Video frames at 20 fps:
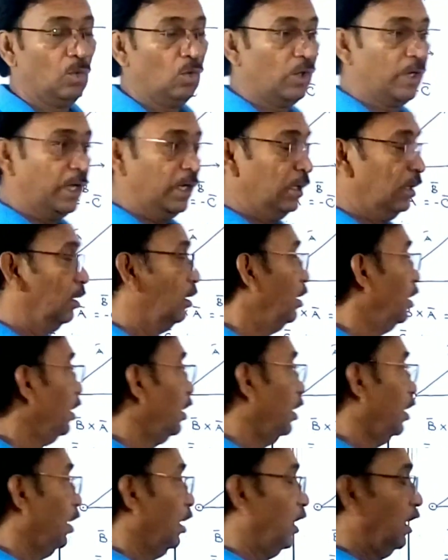Okay,
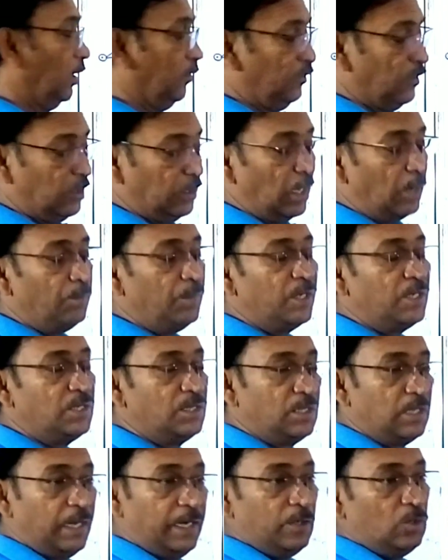if the thumb
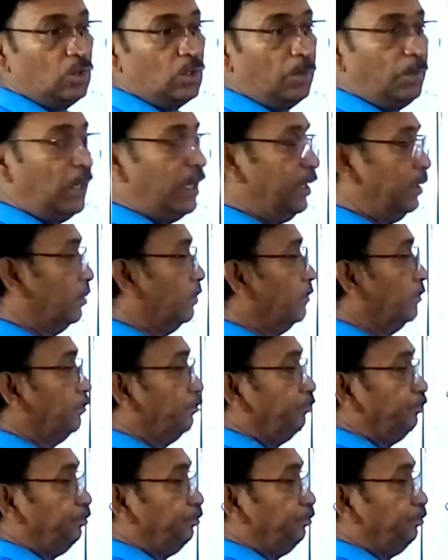is into the plane,